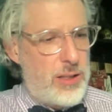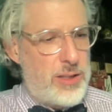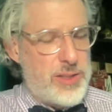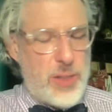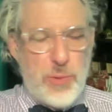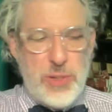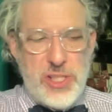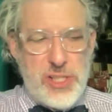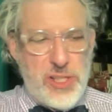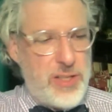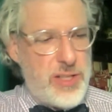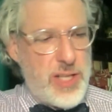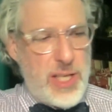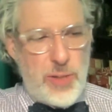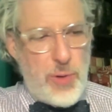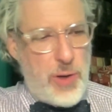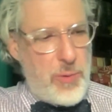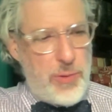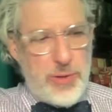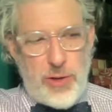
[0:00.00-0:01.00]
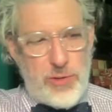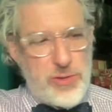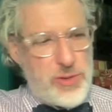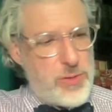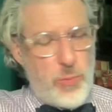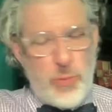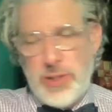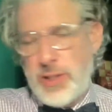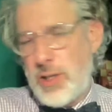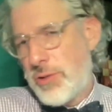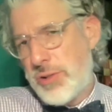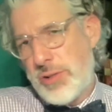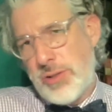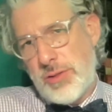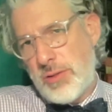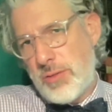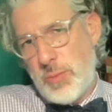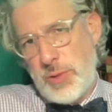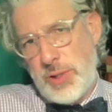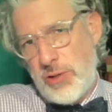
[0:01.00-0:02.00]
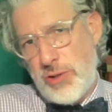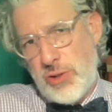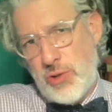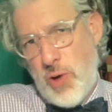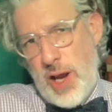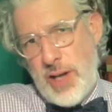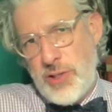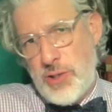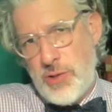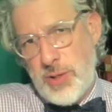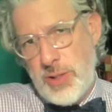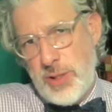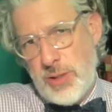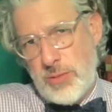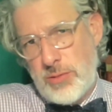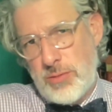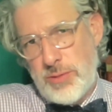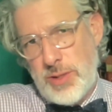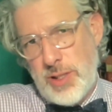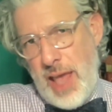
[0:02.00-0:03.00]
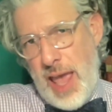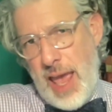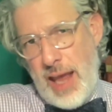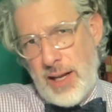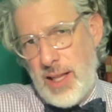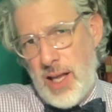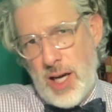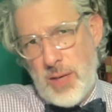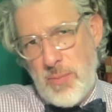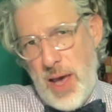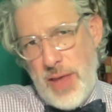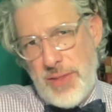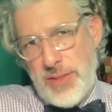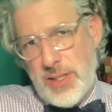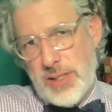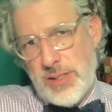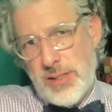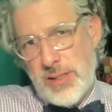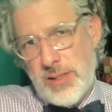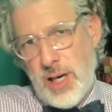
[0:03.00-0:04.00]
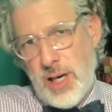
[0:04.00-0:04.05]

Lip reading: So we're just continuing with those tried and true, the analog methods